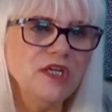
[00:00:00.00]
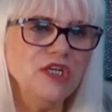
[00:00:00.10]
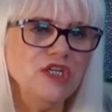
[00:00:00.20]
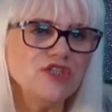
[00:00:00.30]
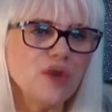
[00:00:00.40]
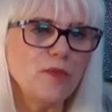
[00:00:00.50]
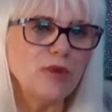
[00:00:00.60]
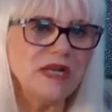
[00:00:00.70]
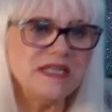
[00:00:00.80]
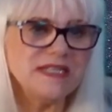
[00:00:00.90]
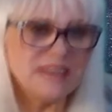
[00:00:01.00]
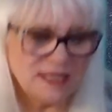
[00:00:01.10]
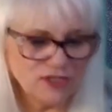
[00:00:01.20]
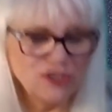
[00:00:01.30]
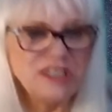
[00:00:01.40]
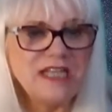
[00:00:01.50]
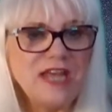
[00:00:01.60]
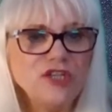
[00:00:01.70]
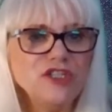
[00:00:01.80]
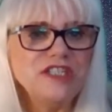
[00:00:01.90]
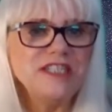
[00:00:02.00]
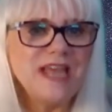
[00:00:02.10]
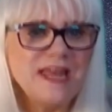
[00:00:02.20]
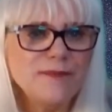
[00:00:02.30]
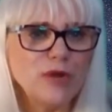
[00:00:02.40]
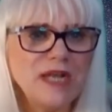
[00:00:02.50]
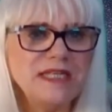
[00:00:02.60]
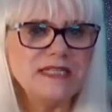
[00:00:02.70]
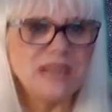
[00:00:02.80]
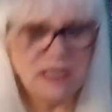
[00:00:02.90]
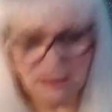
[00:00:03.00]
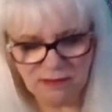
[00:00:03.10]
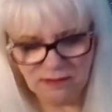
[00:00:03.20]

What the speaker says: So Brenda says good day. Good day, Brenda.